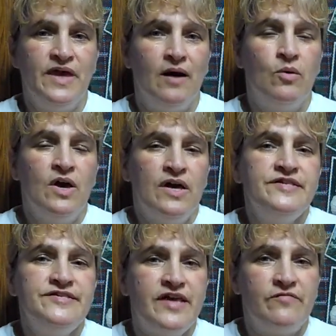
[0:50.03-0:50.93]
Now,
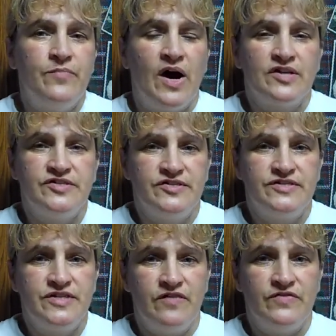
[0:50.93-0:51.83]
safe boxes
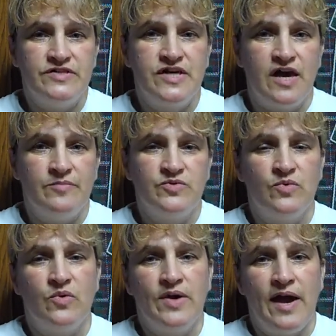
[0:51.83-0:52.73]
and safe escapes
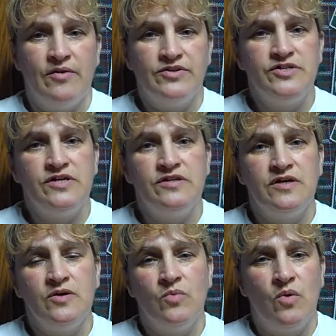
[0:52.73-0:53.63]
won't guarantee
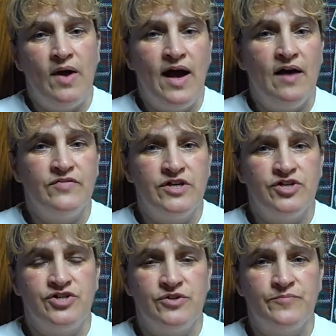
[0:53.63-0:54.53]
that you won't have an
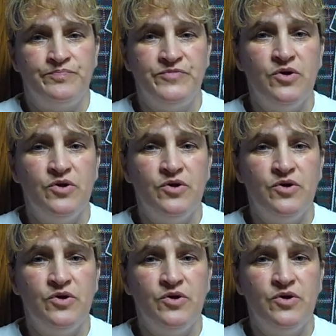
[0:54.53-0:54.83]
issue.